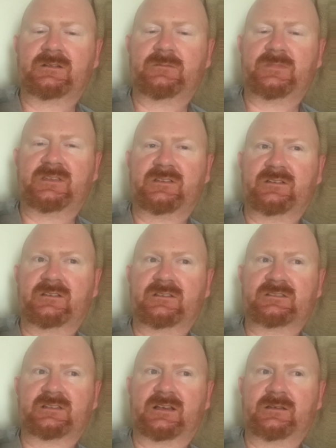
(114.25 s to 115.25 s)

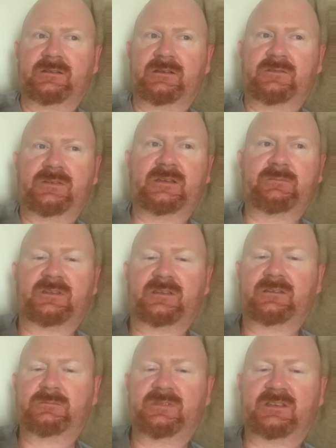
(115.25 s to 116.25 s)
because uh, of him,
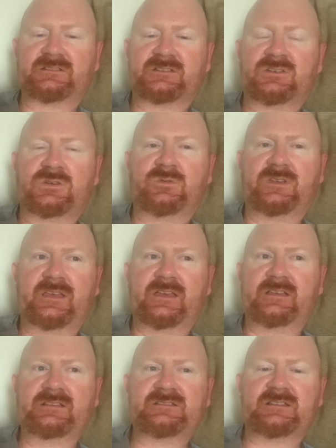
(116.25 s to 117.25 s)
because of who he
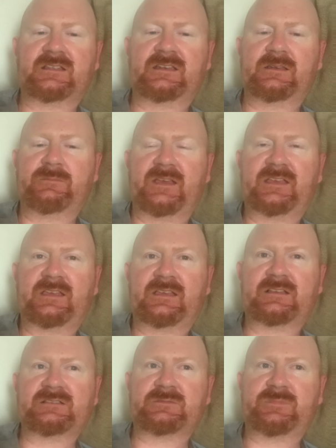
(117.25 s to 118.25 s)
is, and then making
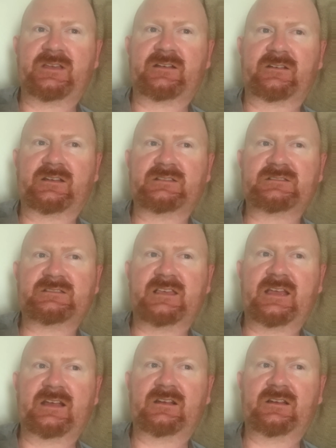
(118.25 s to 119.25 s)
his appearance
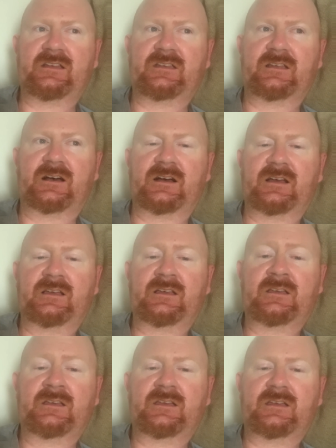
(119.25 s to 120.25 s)
there in uh,
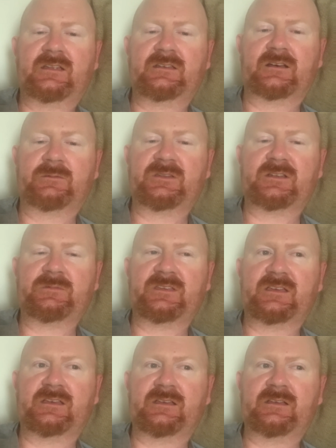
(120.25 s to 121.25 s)
in
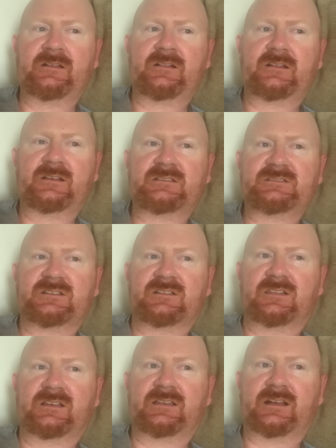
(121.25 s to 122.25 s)
WWE. So
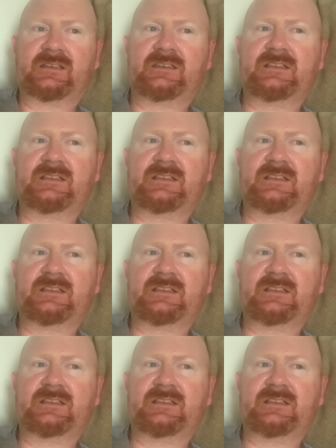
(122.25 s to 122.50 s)
like I could